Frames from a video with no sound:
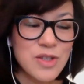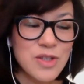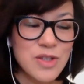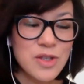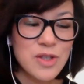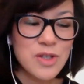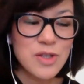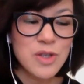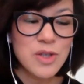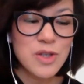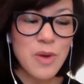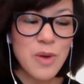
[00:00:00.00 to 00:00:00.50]

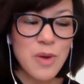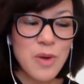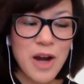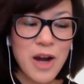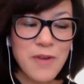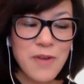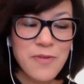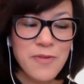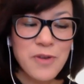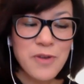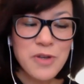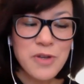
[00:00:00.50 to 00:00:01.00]
So
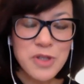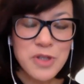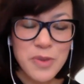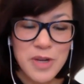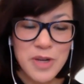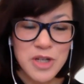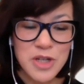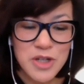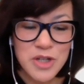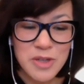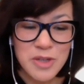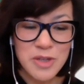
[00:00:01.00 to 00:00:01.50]
our first
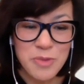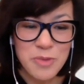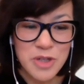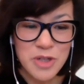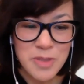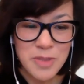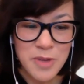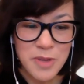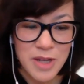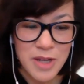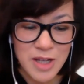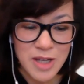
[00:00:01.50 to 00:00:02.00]
question, which
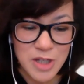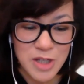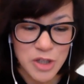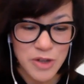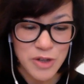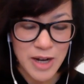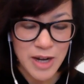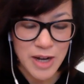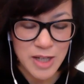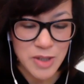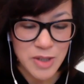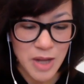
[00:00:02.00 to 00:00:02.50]
I'm going to
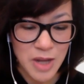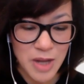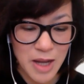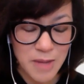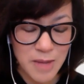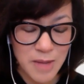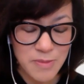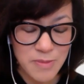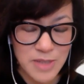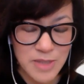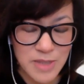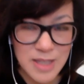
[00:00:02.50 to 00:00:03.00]
direct
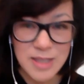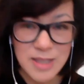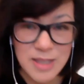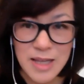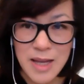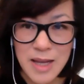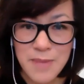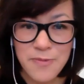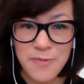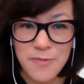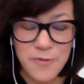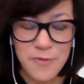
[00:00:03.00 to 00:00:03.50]
to
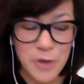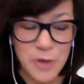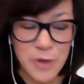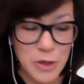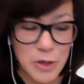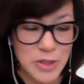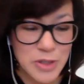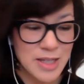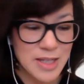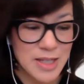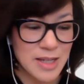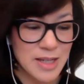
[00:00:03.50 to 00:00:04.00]
Sam
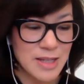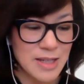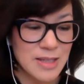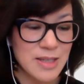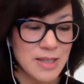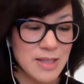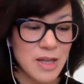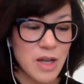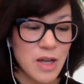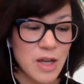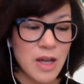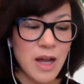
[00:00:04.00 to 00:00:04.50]
first,
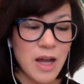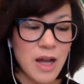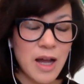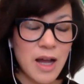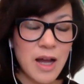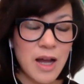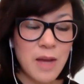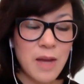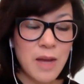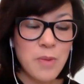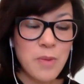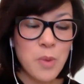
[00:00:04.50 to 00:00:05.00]
is
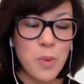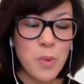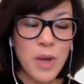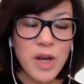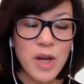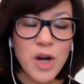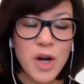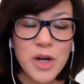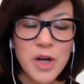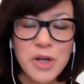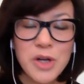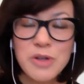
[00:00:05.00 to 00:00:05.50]

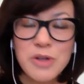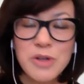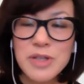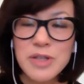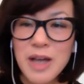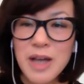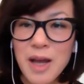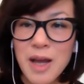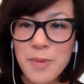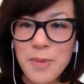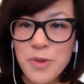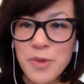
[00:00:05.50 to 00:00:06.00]
what are your
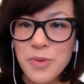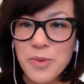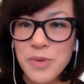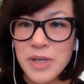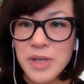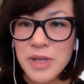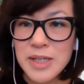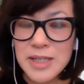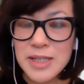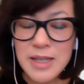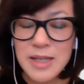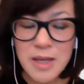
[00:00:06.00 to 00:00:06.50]
top
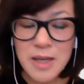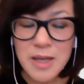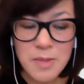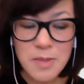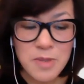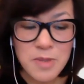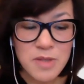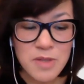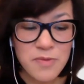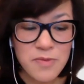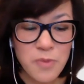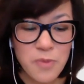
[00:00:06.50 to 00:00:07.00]
3
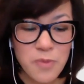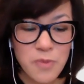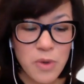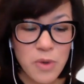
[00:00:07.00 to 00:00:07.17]
tips for